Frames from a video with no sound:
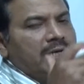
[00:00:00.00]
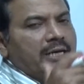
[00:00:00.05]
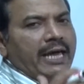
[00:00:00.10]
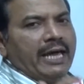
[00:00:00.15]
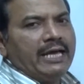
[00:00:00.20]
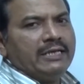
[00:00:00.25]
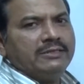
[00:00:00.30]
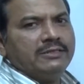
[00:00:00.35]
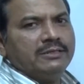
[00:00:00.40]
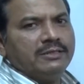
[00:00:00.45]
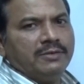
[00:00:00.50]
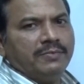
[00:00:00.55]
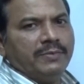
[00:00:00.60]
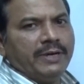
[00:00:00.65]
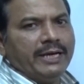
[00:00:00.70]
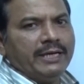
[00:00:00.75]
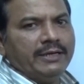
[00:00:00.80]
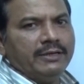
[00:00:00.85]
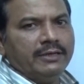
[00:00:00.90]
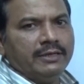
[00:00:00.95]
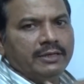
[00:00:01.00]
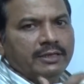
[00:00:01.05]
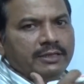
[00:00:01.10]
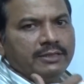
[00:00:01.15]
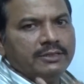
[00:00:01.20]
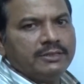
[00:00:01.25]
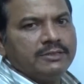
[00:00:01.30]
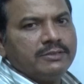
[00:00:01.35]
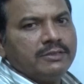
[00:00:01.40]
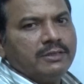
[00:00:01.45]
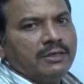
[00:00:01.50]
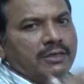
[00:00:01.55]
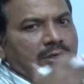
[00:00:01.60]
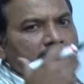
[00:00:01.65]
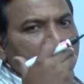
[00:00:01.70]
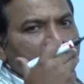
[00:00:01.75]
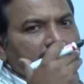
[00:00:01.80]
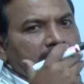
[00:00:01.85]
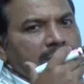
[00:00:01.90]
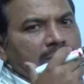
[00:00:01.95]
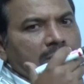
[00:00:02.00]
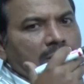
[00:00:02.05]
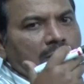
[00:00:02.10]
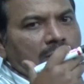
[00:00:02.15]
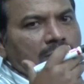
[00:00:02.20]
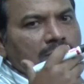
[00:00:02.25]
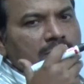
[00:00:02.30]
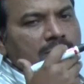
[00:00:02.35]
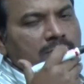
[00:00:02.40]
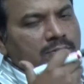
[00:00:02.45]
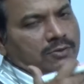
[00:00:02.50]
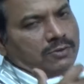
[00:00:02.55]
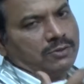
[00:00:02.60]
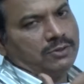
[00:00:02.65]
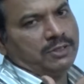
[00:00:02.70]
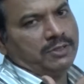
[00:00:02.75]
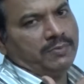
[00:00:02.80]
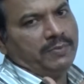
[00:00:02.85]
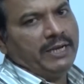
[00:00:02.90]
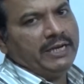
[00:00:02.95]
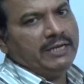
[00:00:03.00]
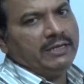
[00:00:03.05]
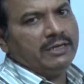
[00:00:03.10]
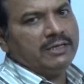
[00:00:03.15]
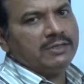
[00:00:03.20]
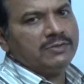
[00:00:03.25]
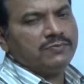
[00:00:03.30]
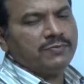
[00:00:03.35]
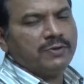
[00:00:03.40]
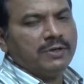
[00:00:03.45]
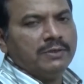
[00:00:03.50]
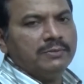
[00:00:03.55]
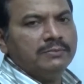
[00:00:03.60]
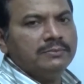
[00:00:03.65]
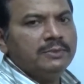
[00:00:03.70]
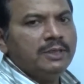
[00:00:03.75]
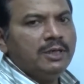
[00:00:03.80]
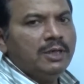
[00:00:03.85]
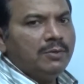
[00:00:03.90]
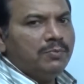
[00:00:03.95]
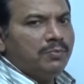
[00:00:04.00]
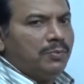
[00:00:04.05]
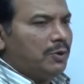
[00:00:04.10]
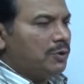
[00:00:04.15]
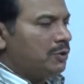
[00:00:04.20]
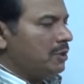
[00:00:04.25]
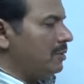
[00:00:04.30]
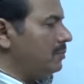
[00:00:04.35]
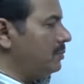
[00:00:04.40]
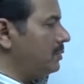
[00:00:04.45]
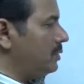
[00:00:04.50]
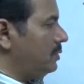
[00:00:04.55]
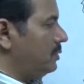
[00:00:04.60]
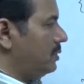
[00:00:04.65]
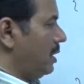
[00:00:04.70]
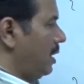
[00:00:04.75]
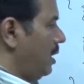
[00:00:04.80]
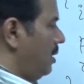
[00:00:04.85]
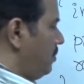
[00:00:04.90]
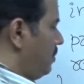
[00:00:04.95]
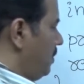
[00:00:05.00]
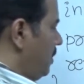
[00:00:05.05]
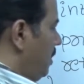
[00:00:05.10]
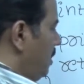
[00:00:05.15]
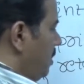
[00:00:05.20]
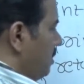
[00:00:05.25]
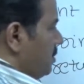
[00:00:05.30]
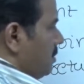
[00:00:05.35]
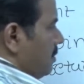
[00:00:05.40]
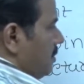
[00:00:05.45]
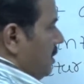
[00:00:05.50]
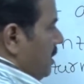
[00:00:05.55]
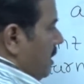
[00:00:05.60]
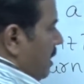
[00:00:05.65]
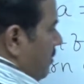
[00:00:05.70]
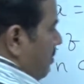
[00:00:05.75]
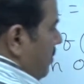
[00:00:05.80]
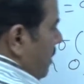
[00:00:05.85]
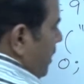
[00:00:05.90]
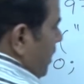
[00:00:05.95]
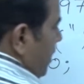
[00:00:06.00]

as the reminders. Write down those reminders from bottom to top. So, the number